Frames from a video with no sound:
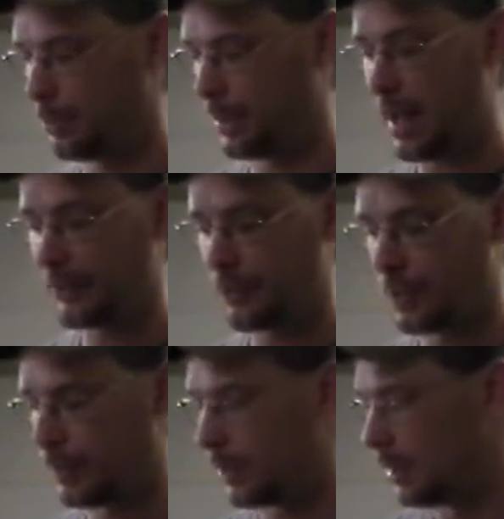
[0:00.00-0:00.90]

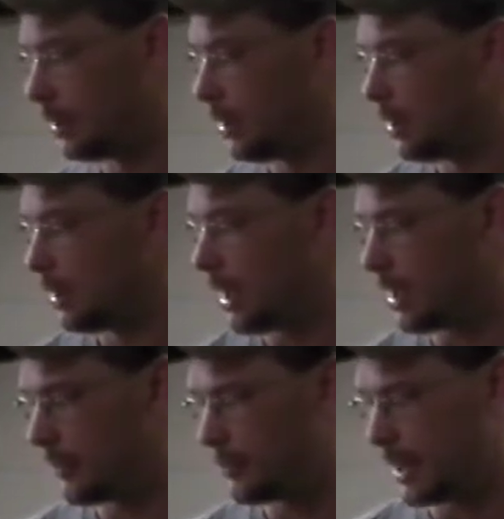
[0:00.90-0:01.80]
platform
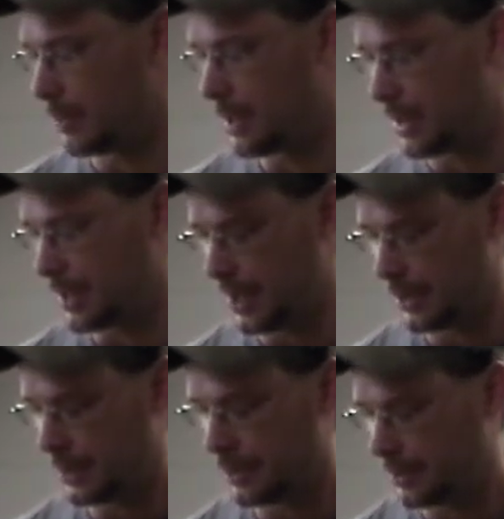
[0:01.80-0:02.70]
of my
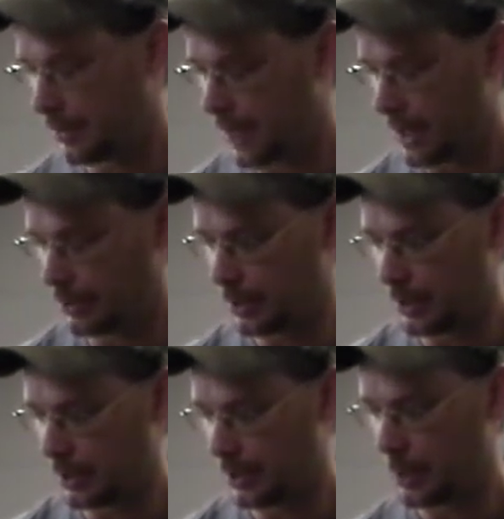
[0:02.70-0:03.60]
test table
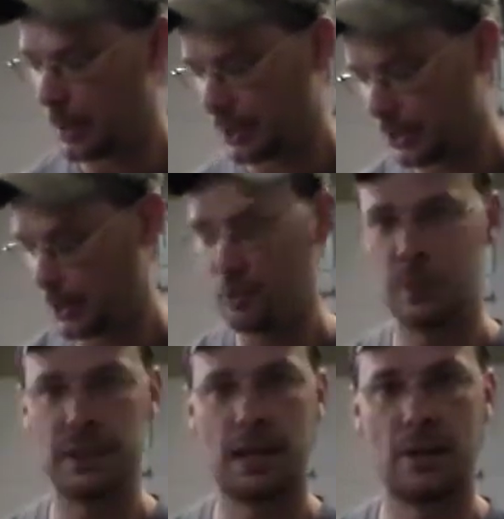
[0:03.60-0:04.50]
here. That way I can screw
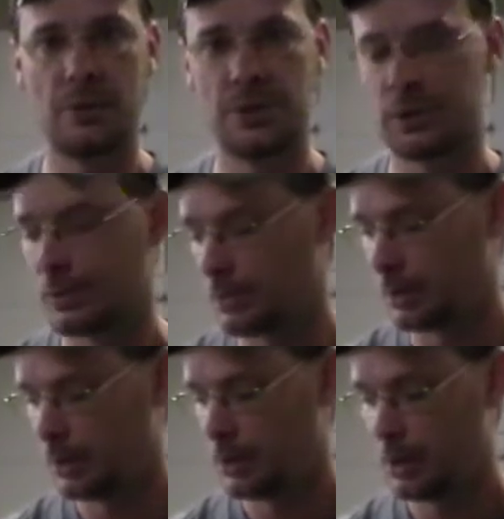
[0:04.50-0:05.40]
it down to
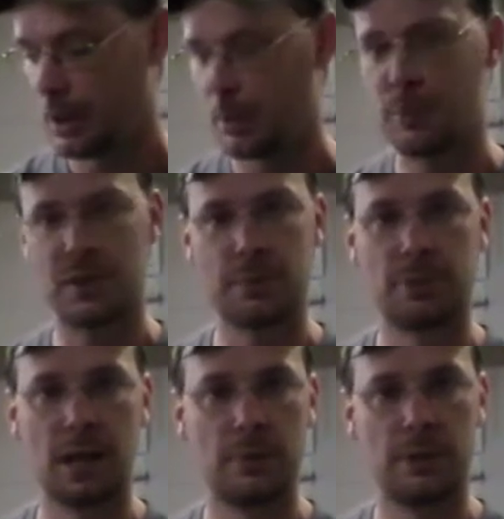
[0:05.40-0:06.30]
piece of
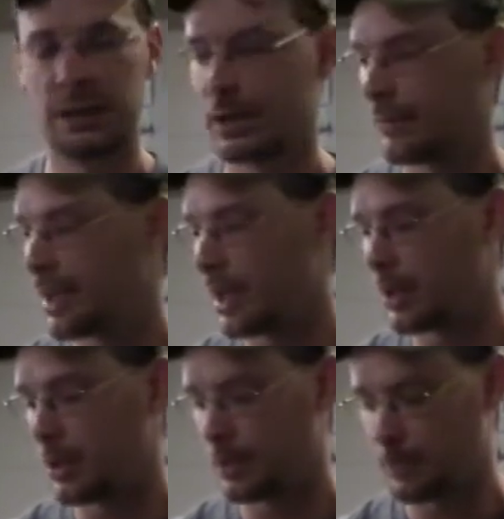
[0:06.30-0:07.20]
plywood here I've
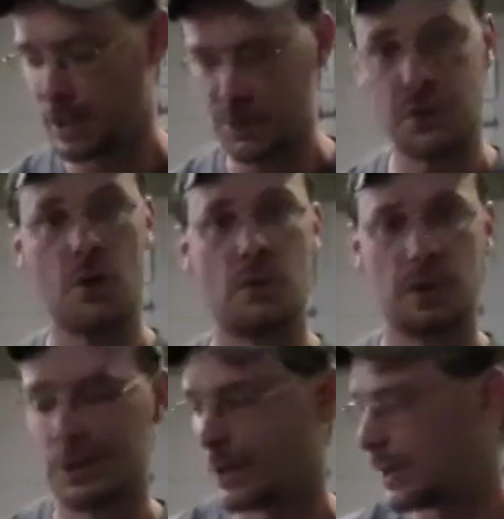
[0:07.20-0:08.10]
got on my salt
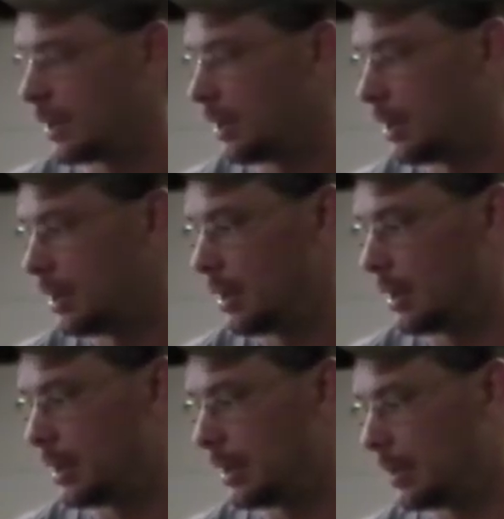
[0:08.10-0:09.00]
horses.
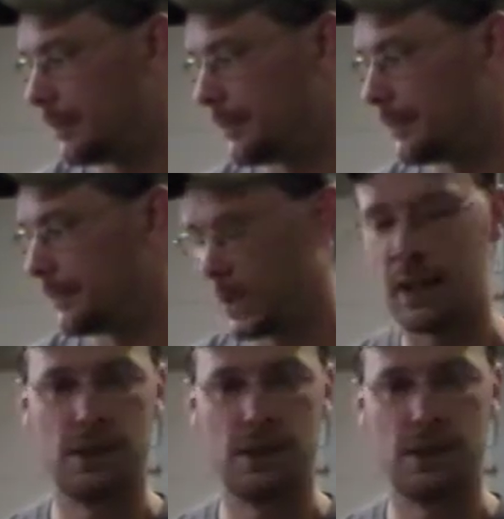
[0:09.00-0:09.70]
And I